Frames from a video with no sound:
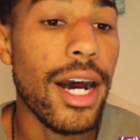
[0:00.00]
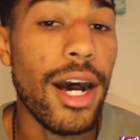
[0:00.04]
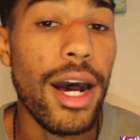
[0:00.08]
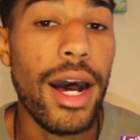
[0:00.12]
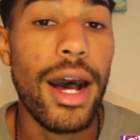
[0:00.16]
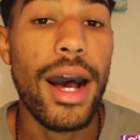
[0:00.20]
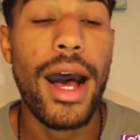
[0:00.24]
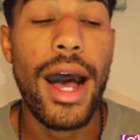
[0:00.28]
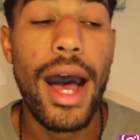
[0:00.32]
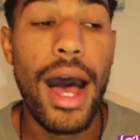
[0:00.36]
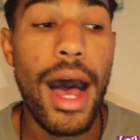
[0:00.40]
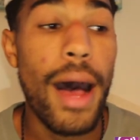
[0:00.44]

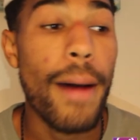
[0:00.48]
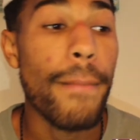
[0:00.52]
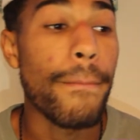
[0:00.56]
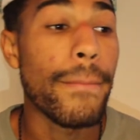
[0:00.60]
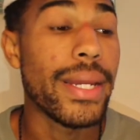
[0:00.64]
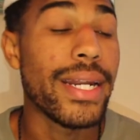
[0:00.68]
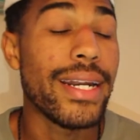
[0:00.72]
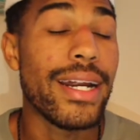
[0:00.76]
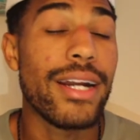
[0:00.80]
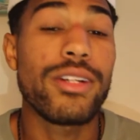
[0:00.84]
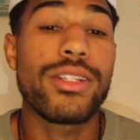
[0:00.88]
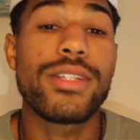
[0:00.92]

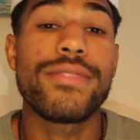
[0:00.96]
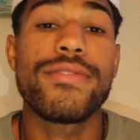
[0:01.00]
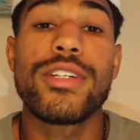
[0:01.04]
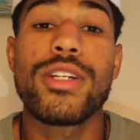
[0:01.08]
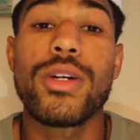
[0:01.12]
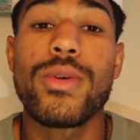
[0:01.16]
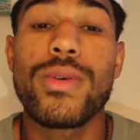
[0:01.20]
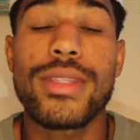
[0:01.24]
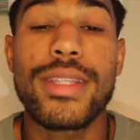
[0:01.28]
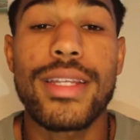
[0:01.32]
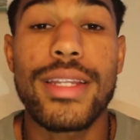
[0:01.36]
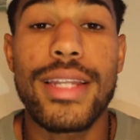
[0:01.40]
I don't even
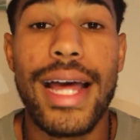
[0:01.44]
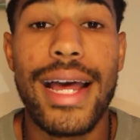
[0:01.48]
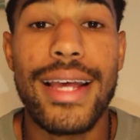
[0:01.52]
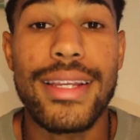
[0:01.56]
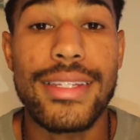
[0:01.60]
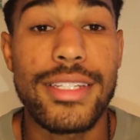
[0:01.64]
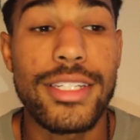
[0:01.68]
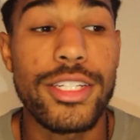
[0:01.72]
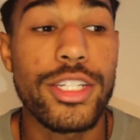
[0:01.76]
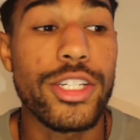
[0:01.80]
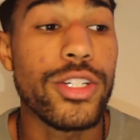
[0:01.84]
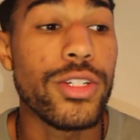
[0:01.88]
know what the
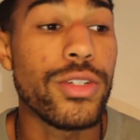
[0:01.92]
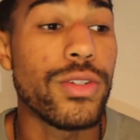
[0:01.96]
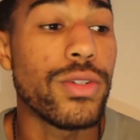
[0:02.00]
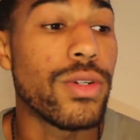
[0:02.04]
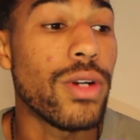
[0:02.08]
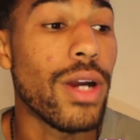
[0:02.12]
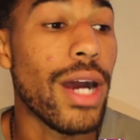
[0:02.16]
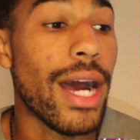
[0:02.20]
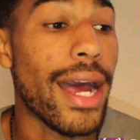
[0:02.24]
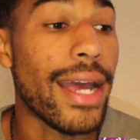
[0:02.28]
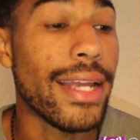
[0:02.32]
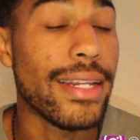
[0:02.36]
last sneaker
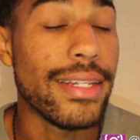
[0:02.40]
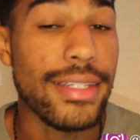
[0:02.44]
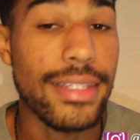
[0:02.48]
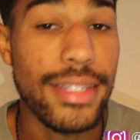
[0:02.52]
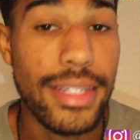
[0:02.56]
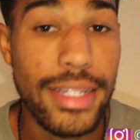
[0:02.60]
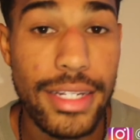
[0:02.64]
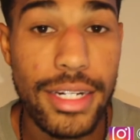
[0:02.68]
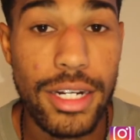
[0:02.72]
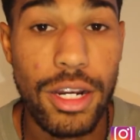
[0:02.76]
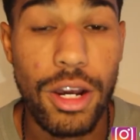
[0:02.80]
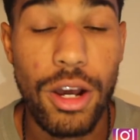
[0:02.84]
I
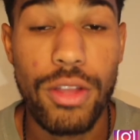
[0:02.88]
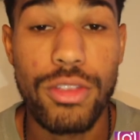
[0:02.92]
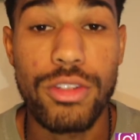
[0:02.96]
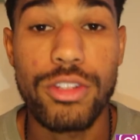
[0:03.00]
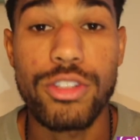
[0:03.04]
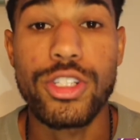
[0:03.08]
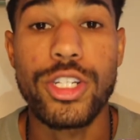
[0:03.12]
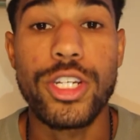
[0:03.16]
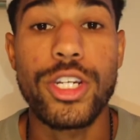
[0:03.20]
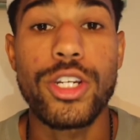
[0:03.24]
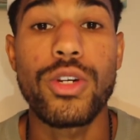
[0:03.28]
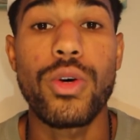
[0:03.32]
did on the
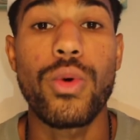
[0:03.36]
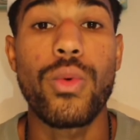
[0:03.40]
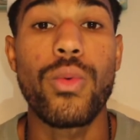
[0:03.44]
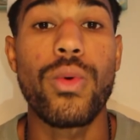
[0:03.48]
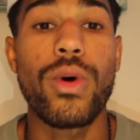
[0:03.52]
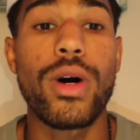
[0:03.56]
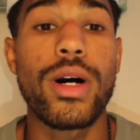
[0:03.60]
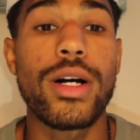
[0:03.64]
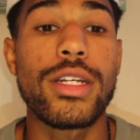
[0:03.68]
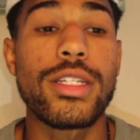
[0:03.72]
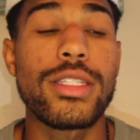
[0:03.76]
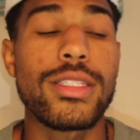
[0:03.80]
channel
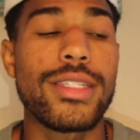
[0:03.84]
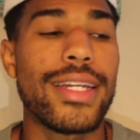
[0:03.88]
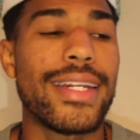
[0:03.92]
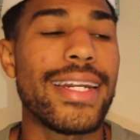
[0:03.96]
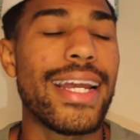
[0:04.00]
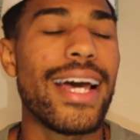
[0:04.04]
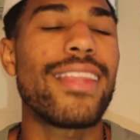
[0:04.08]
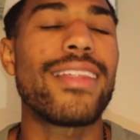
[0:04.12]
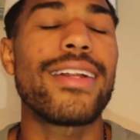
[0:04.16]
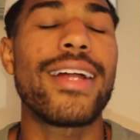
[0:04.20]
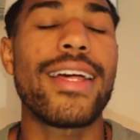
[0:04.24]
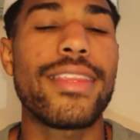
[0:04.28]
was, and
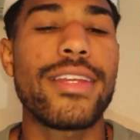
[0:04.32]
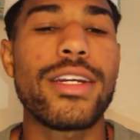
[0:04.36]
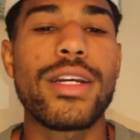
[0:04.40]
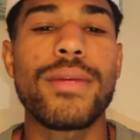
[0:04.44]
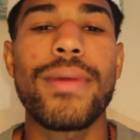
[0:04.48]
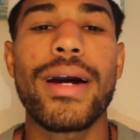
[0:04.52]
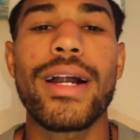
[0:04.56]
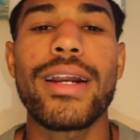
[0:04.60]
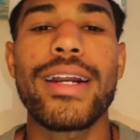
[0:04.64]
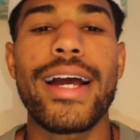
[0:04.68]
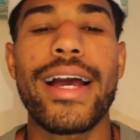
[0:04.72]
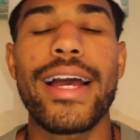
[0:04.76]
now that I think
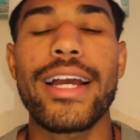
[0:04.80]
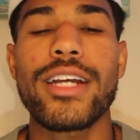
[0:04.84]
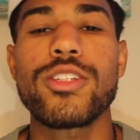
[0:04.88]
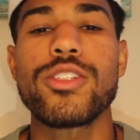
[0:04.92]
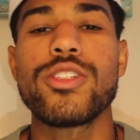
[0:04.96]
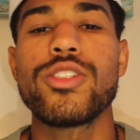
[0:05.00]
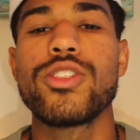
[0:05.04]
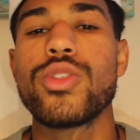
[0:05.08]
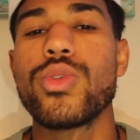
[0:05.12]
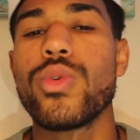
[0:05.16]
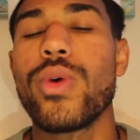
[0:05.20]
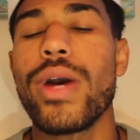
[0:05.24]
about it, I
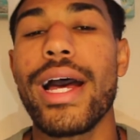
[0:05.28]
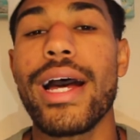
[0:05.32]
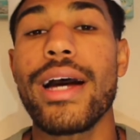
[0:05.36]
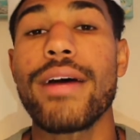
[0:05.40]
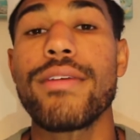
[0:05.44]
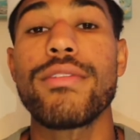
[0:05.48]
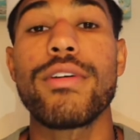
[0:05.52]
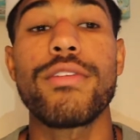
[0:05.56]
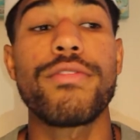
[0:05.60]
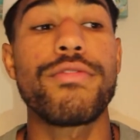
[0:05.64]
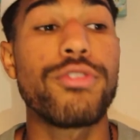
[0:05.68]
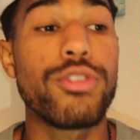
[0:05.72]
actually do
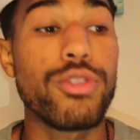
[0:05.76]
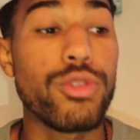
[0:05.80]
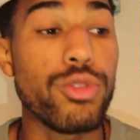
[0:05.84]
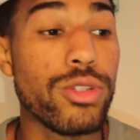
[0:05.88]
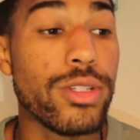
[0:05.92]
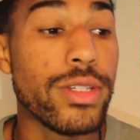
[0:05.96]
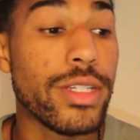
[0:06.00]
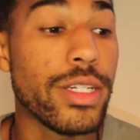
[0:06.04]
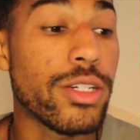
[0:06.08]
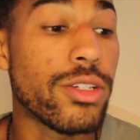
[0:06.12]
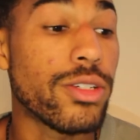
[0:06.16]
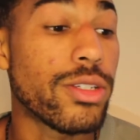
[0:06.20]
have a few
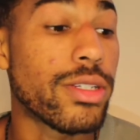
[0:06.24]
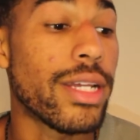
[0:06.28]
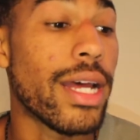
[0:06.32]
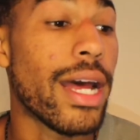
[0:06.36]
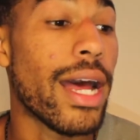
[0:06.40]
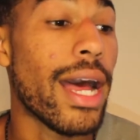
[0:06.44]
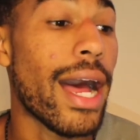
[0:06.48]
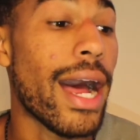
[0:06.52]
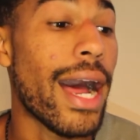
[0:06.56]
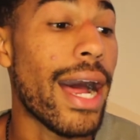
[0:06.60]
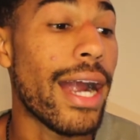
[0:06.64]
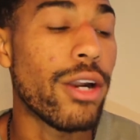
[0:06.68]
sneakers
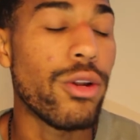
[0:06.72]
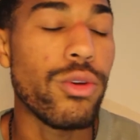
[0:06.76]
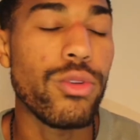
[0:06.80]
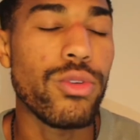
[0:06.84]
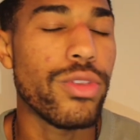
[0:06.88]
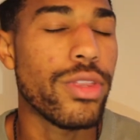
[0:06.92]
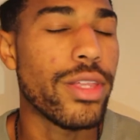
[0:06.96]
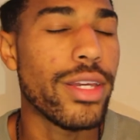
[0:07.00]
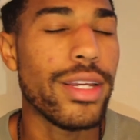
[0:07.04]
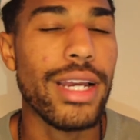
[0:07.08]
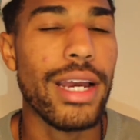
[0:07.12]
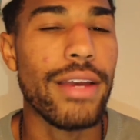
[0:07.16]
that I
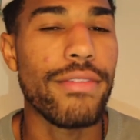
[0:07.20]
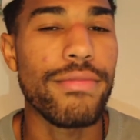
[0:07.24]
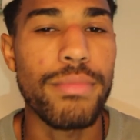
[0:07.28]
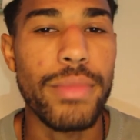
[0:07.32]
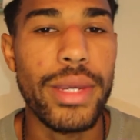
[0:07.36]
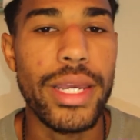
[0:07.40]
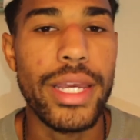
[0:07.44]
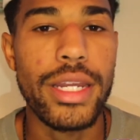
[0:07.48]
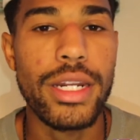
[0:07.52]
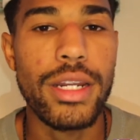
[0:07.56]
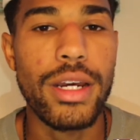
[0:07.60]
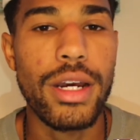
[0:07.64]
don't think I've
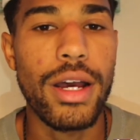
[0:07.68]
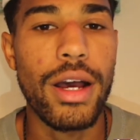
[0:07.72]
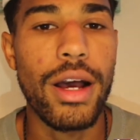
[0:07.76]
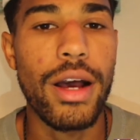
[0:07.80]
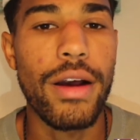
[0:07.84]
made